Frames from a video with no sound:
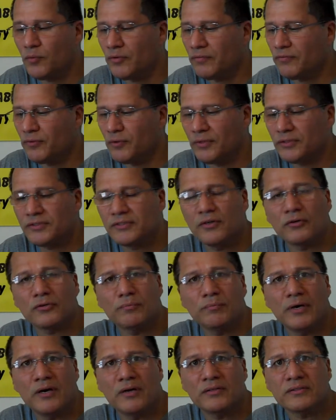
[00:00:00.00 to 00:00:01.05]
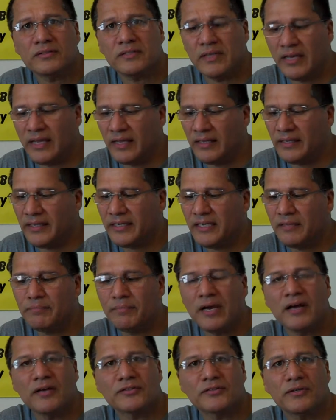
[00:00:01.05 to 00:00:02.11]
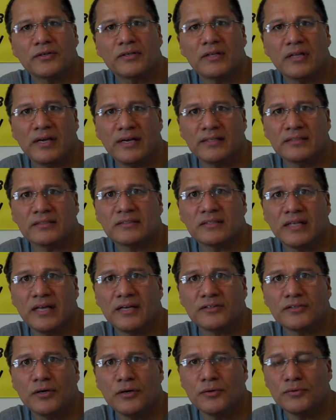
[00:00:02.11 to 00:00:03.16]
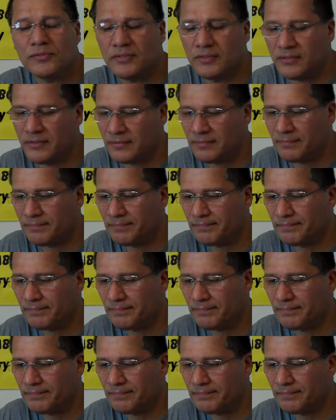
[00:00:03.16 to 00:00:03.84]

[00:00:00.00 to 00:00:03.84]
with fluid-soaked belts and leaking power steering lines / hoses.